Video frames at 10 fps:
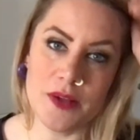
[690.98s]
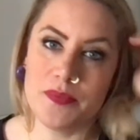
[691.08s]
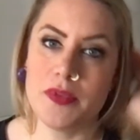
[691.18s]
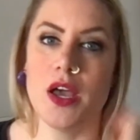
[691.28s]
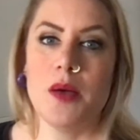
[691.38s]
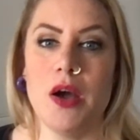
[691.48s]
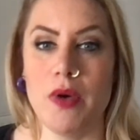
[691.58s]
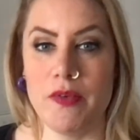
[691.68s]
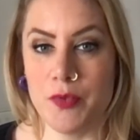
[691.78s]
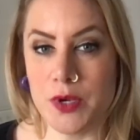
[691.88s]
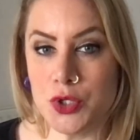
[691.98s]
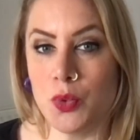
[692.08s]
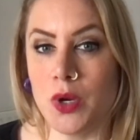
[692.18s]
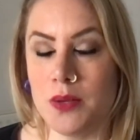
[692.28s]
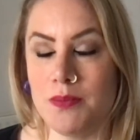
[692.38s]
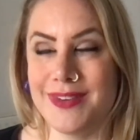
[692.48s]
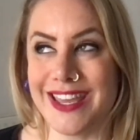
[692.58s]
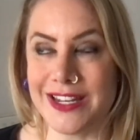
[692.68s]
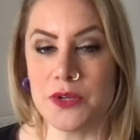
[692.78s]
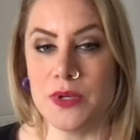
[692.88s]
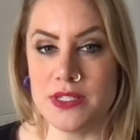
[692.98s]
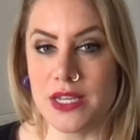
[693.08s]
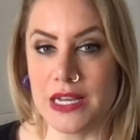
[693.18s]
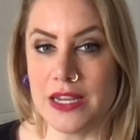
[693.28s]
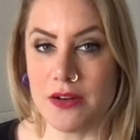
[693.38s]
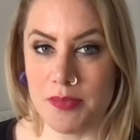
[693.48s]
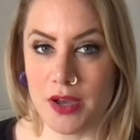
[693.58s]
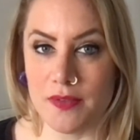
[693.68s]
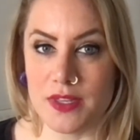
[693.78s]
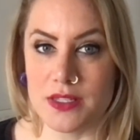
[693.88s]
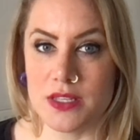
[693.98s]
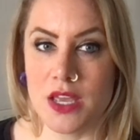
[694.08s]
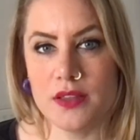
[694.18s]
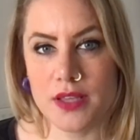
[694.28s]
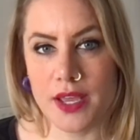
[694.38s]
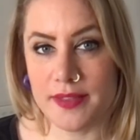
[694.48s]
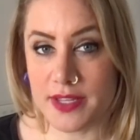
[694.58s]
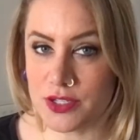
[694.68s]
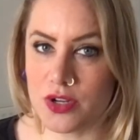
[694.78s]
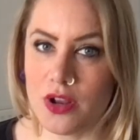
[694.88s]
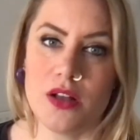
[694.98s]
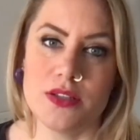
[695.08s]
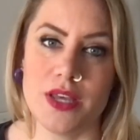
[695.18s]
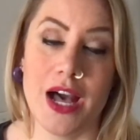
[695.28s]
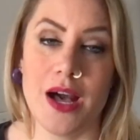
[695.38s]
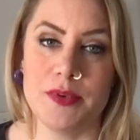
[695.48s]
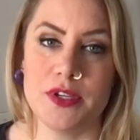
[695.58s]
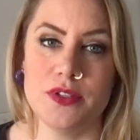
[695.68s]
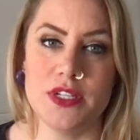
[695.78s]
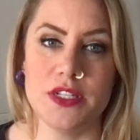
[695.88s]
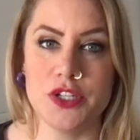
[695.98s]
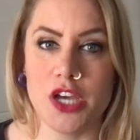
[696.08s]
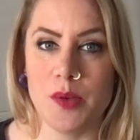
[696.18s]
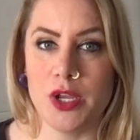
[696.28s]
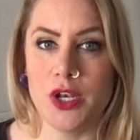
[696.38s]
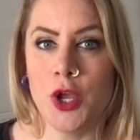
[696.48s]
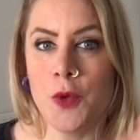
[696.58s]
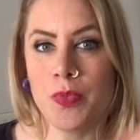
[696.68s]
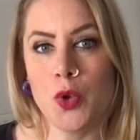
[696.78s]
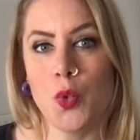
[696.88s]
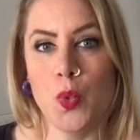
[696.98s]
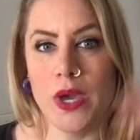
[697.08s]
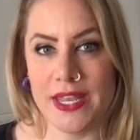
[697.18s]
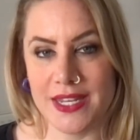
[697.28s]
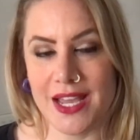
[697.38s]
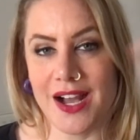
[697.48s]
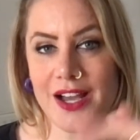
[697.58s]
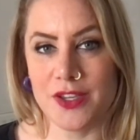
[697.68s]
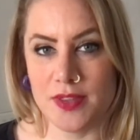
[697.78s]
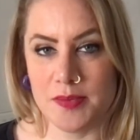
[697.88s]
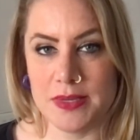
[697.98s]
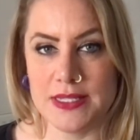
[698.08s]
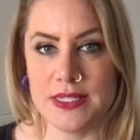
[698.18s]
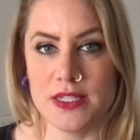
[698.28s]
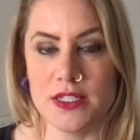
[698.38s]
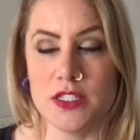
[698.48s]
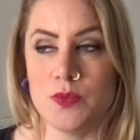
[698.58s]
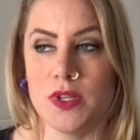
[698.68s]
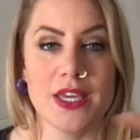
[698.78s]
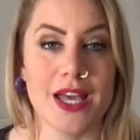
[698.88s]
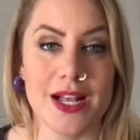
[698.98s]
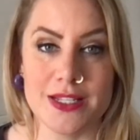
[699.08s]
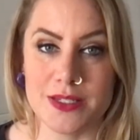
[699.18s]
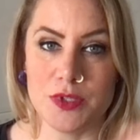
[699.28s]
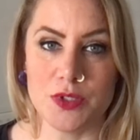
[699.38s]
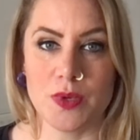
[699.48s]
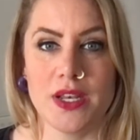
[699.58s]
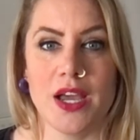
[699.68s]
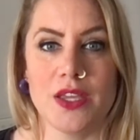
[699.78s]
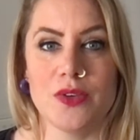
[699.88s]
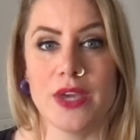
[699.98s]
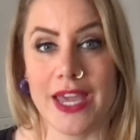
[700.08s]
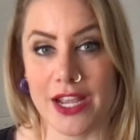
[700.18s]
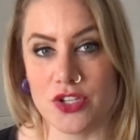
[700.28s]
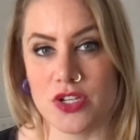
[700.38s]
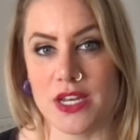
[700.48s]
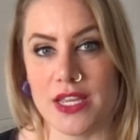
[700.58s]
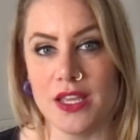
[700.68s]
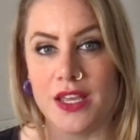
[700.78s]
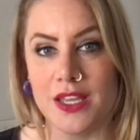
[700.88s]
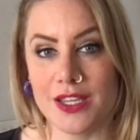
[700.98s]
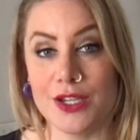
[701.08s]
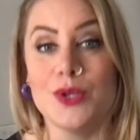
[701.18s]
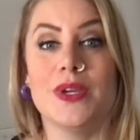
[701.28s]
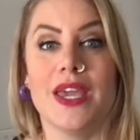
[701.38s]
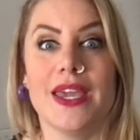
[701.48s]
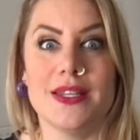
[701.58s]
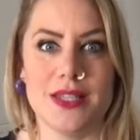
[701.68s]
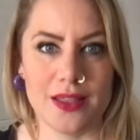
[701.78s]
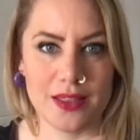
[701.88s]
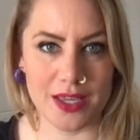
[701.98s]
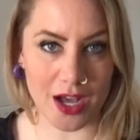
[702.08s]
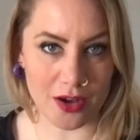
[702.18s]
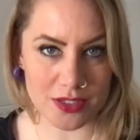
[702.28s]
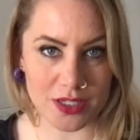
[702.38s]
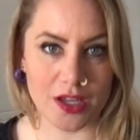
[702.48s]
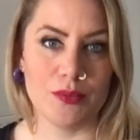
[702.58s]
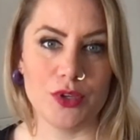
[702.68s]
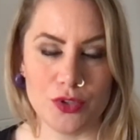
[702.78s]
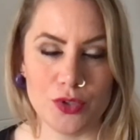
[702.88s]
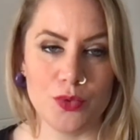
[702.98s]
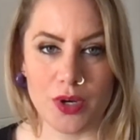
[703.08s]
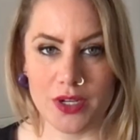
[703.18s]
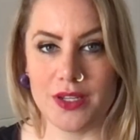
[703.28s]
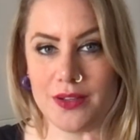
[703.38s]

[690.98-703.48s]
However, we do want to get crystal clear about this. And this should also help you to determine when are you the busiest with customers, when are you actually creating the outcome you do want to